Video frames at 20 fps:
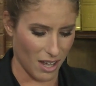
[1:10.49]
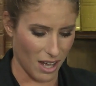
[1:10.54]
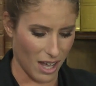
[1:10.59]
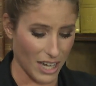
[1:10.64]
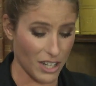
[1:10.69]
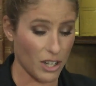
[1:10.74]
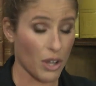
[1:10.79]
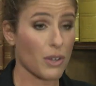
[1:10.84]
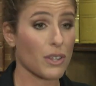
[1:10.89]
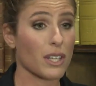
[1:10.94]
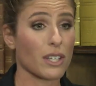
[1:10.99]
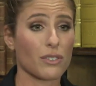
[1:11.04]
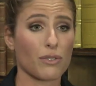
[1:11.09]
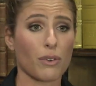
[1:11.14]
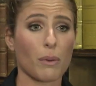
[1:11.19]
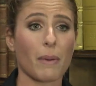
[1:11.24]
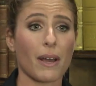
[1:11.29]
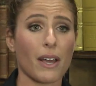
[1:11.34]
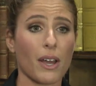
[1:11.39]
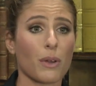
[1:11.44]
I know this
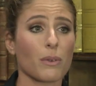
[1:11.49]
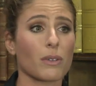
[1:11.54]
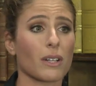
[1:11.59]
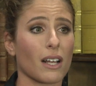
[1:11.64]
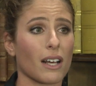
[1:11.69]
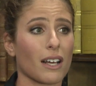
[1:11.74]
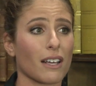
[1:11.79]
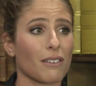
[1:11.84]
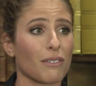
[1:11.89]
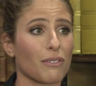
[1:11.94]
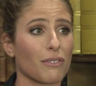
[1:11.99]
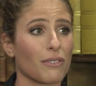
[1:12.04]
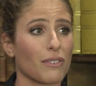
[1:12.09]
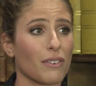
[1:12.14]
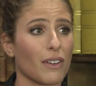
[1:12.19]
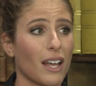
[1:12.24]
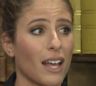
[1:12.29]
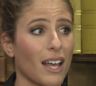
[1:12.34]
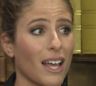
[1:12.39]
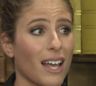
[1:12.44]
from my own
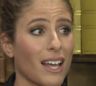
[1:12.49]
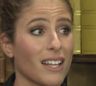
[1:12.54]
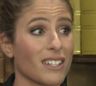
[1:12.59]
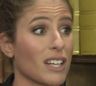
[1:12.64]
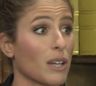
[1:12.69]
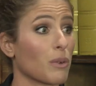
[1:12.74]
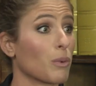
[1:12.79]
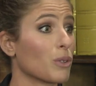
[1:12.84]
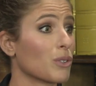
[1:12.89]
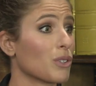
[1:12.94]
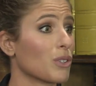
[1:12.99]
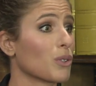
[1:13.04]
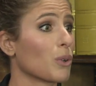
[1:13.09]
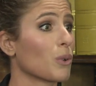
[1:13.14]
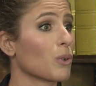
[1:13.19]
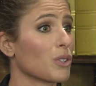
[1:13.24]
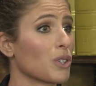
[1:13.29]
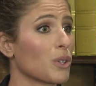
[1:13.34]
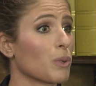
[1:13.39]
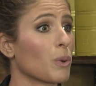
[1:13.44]
life, and I want to
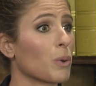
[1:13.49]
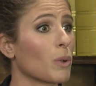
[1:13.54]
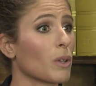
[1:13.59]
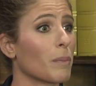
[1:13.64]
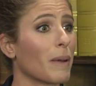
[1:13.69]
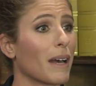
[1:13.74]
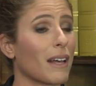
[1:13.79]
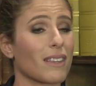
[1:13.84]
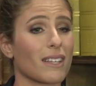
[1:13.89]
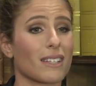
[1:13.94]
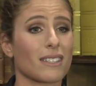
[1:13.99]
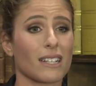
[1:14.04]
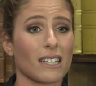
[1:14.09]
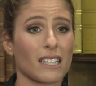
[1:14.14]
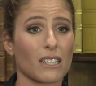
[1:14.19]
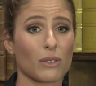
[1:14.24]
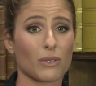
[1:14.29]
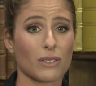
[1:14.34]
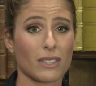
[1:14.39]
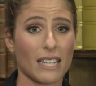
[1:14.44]
talk to you all about this a
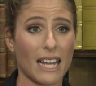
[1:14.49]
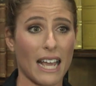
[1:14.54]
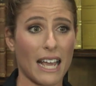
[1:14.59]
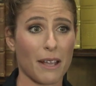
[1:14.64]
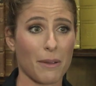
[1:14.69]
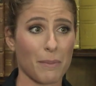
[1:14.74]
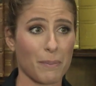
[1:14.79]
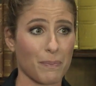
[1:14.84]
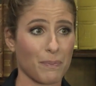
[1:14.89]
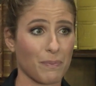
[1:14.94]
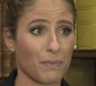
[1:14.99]
little today.